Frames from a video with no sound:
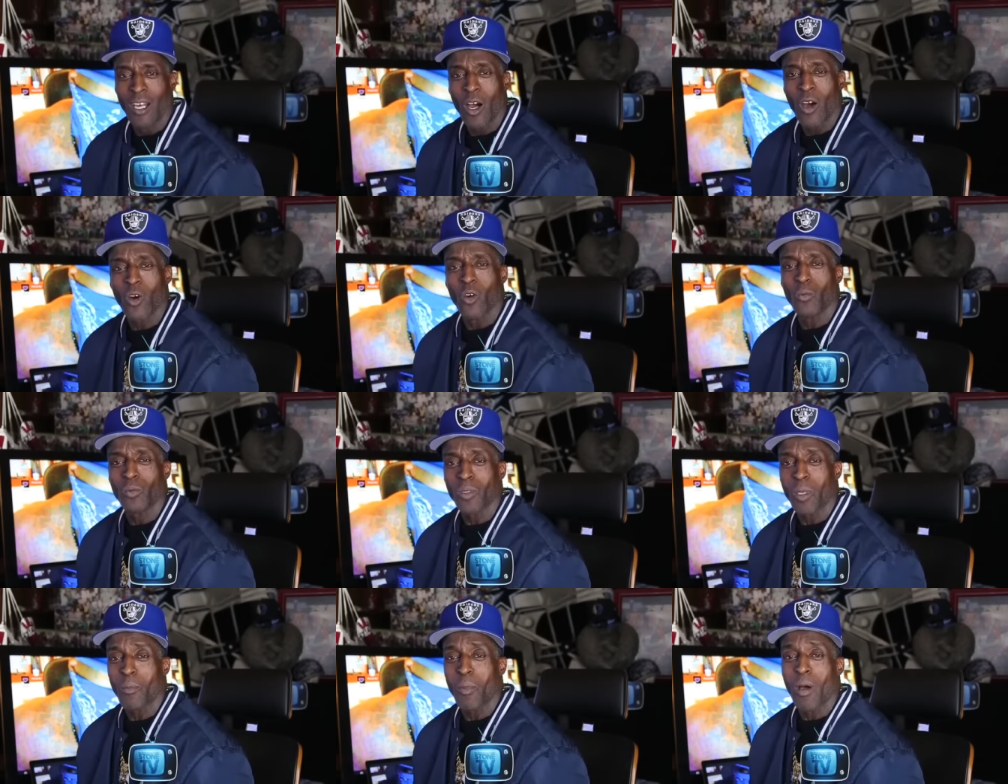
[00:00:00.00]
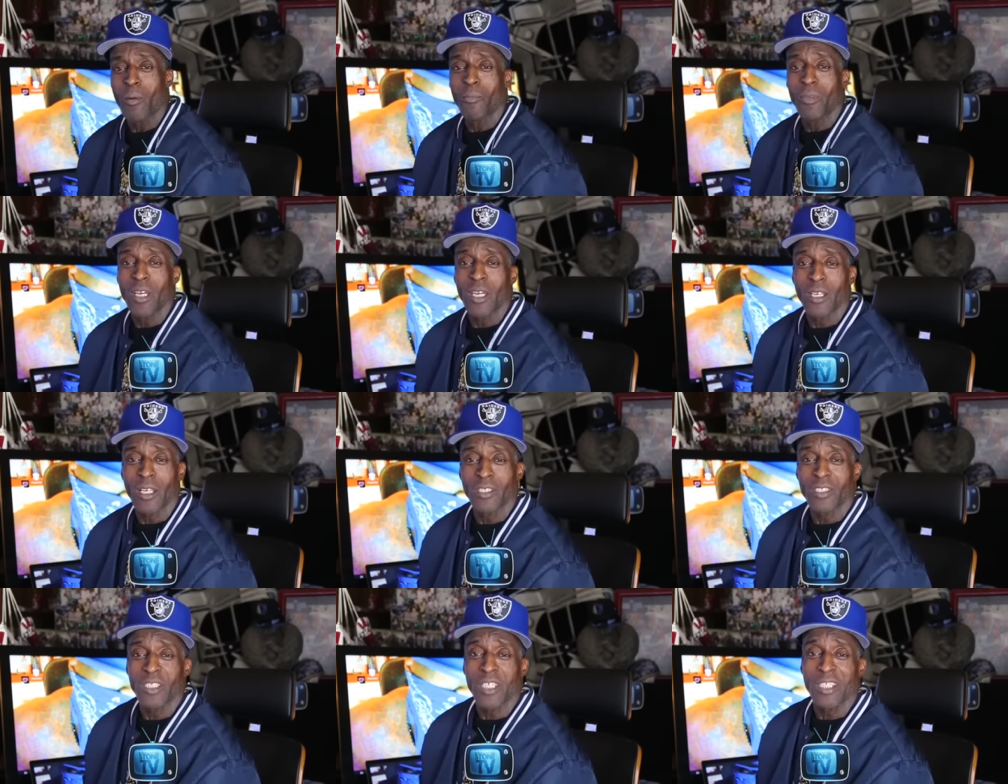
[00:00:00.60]
Oh, no, my
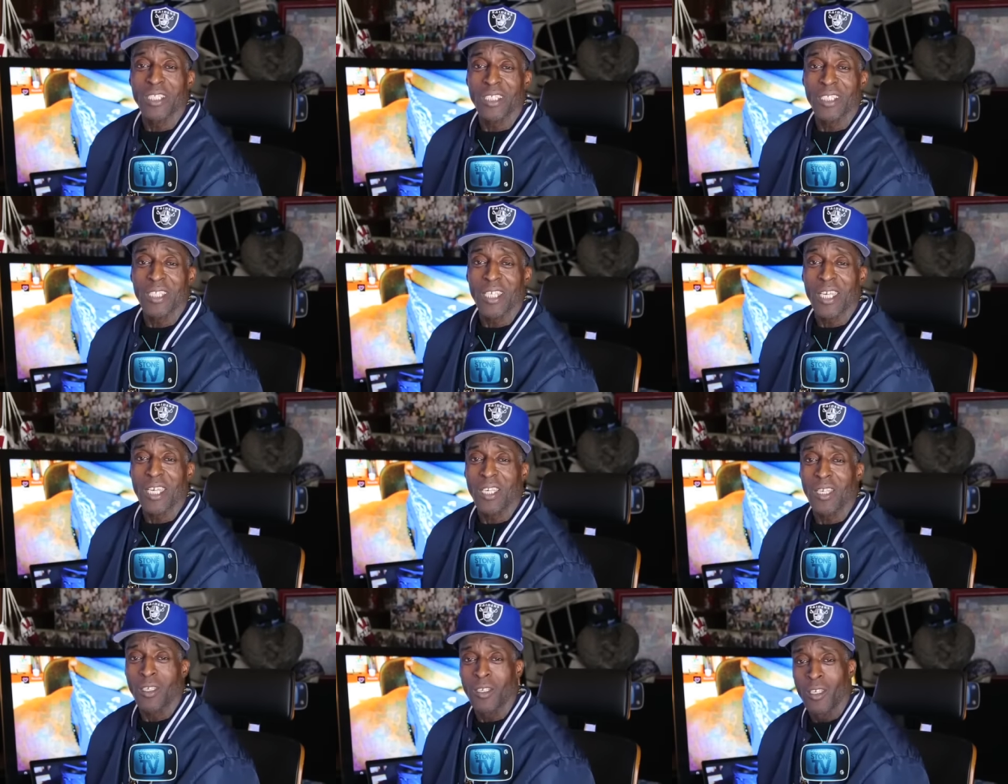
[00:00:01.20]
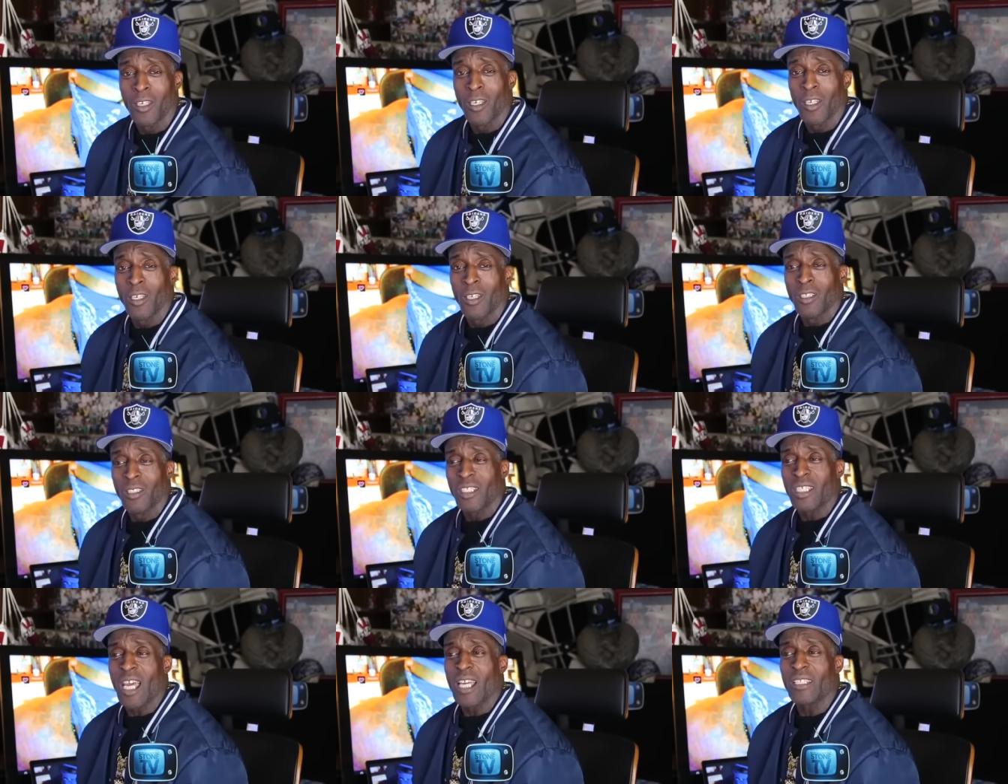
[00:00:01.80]
bad. I said your name.
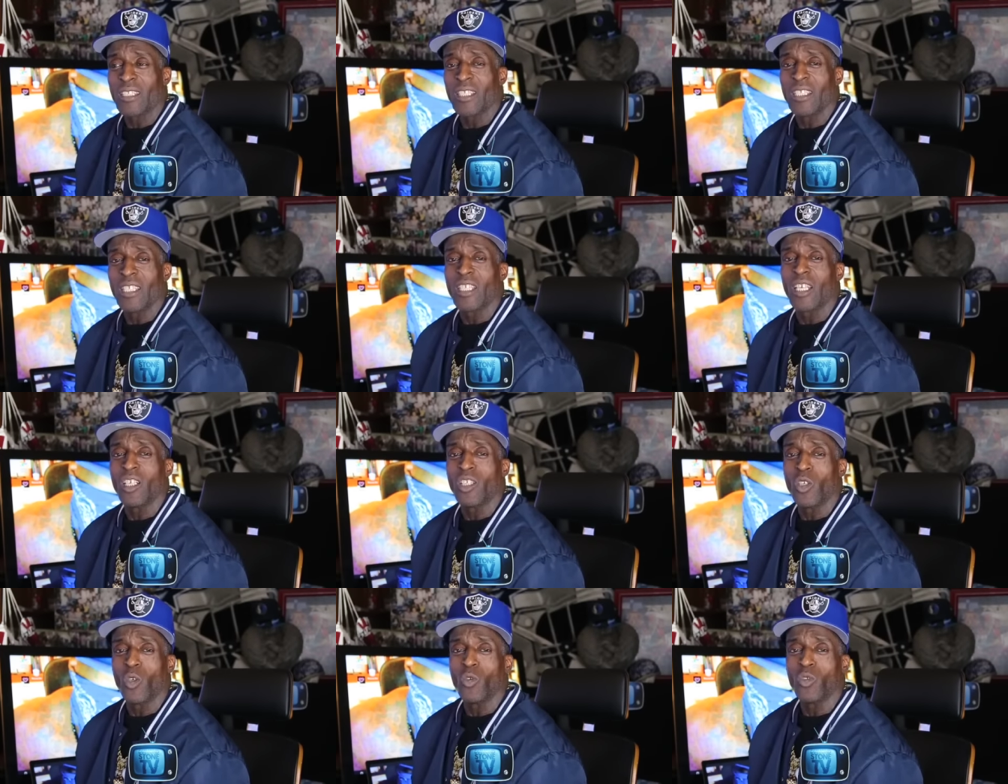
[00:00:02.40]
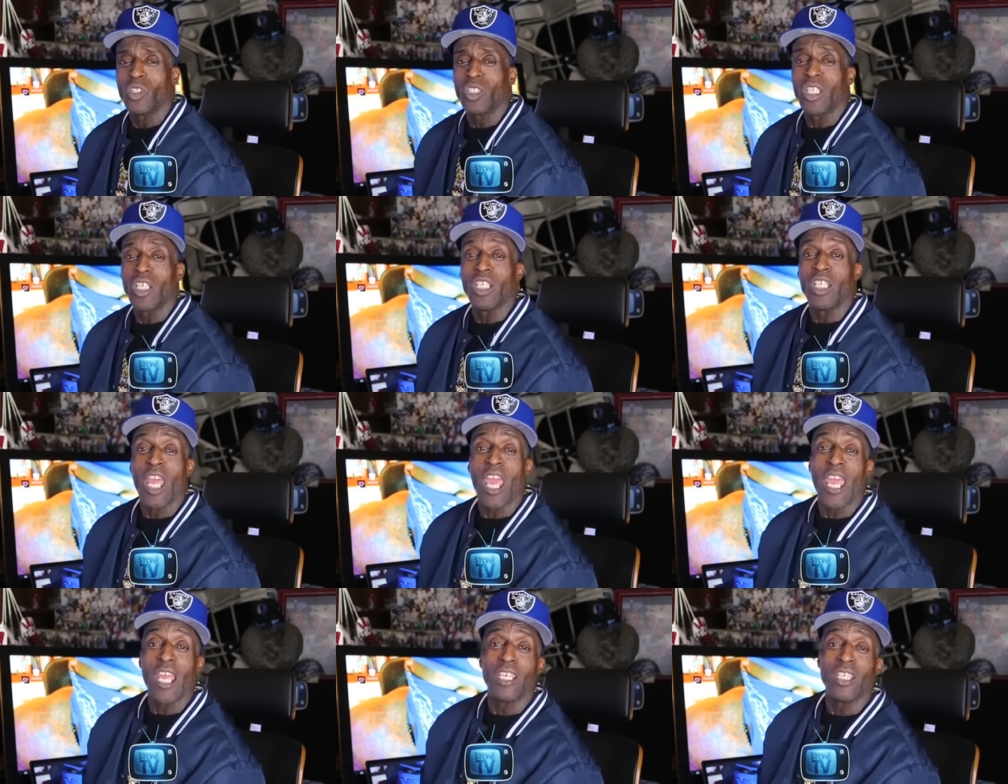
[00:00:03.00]
Shout out to nigga Gooch
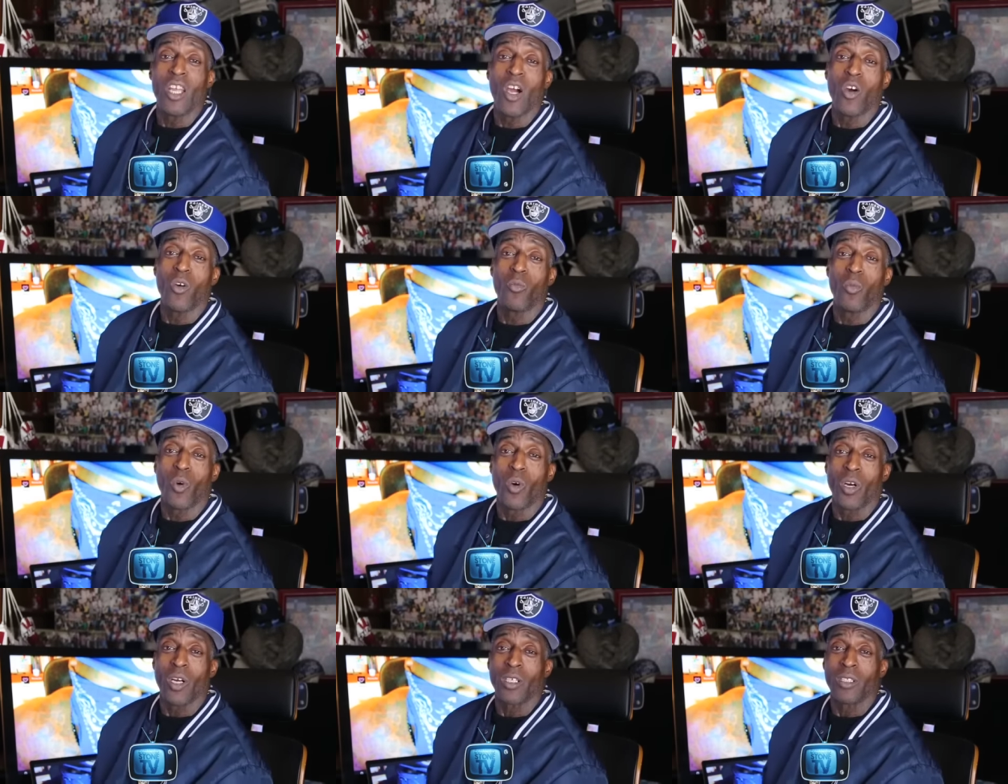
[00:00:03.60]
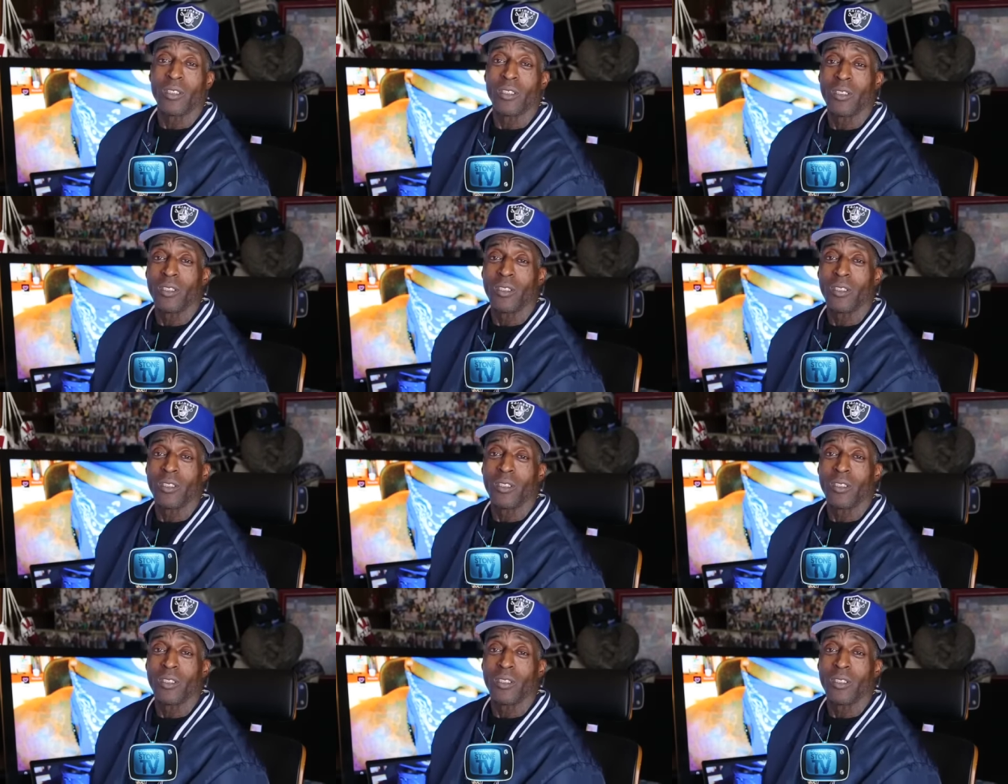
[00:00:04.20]
and Doughboy.